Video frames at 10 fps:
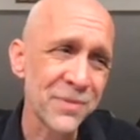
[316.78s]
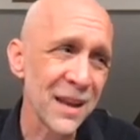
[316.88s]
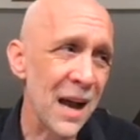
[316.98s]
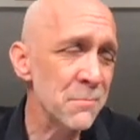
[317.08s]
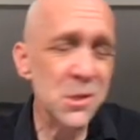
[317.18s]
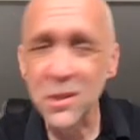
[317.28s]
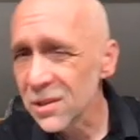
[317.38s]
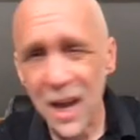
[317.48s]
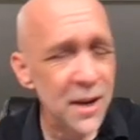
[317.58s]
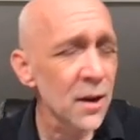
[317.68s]
I'm still
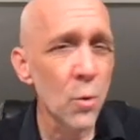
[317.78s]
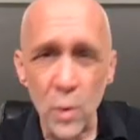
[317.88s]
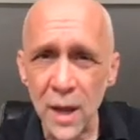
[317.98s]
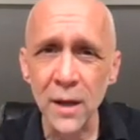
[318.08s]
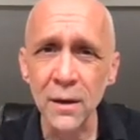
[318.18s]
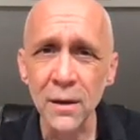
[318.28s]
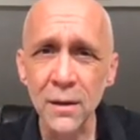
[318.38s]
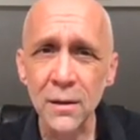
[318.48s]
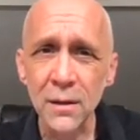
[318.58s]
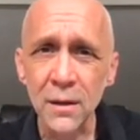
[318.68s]
not going to win
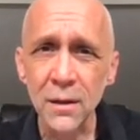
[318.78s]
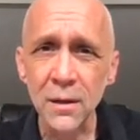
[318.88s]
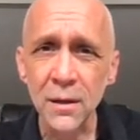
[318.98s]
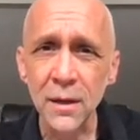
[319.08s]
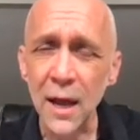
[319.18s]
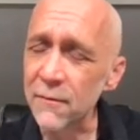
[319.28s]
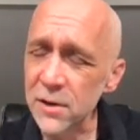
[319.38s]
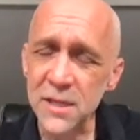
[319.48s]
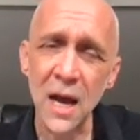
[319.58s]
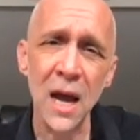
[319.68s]
every
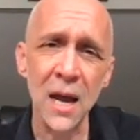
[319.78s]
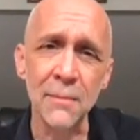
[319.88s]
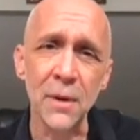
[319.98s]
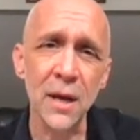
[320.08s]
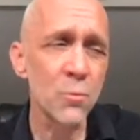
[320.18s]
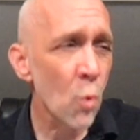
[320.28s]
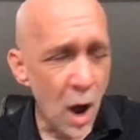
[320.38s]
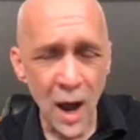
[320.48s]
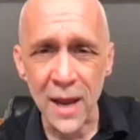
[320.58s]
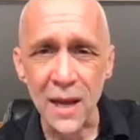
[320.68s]
time. And
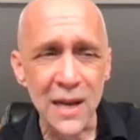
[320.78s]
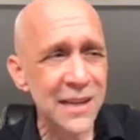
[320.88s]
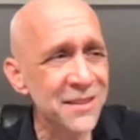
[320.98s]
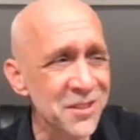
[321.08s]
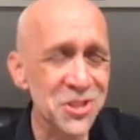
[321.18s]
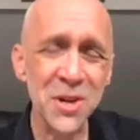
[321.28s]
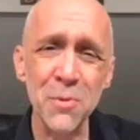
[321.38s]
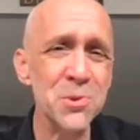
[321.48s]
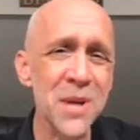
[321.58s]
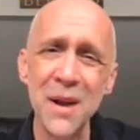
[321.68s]
why? Because there's
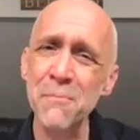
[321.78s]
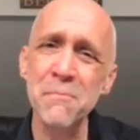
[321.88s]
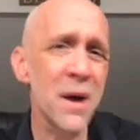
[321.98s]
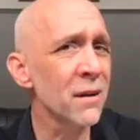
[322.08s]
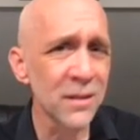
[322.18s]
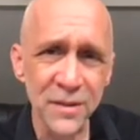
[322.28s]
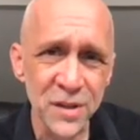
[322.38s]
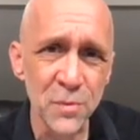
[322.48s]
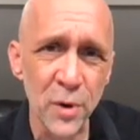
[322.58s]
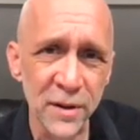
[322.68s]
someone who's got a better
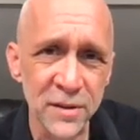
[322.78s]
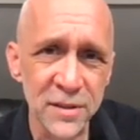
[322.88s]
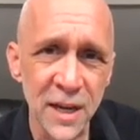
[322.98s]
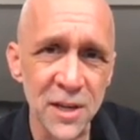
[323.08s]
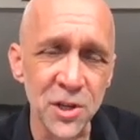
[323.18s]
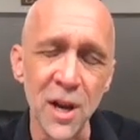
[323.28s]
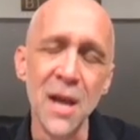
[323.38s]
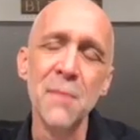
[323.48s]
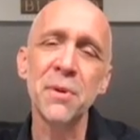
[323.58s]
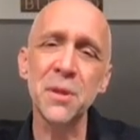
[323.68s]
listing presentation.
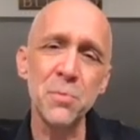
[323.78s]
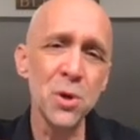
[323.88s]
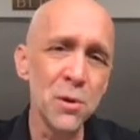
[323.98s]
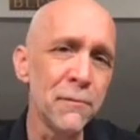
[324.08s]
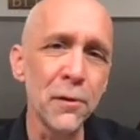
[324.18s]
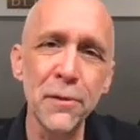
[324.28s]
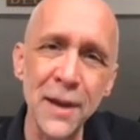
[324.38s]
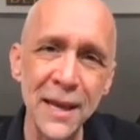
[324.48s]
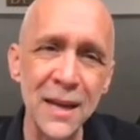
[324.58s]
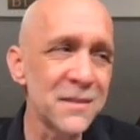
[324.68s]
But the beautiful
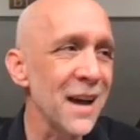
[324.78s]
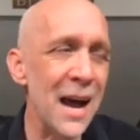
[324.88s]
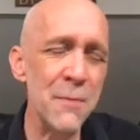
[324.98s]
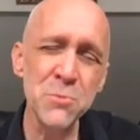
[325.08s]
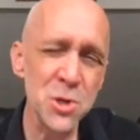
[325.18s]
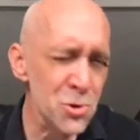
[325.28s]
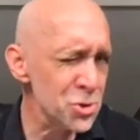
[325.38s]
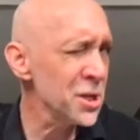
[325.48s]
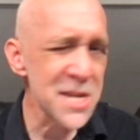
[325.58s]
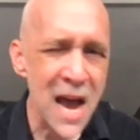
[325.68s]
thing is, I'm
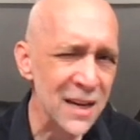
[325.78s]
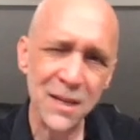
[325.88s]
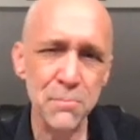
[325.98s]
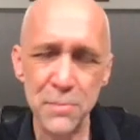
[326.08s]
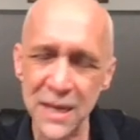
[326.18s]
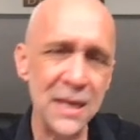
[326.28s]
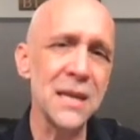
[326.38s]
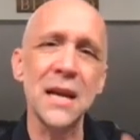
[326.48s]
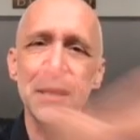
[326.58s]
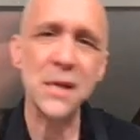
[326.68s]
usually not competing
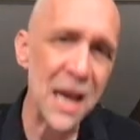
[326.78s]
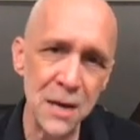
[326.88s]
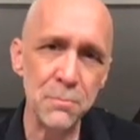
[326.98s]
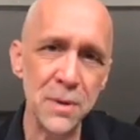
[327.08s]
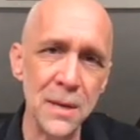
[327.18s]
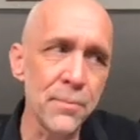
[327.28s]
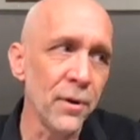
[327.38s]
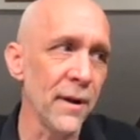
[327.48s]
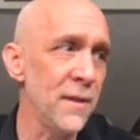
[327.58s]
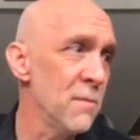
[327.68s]
against 8
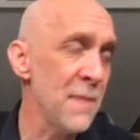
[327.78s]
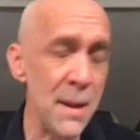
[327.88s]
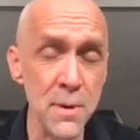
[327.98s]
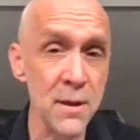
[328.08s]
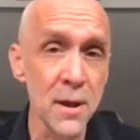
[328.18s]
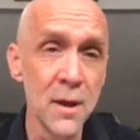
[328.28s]
people, and there may be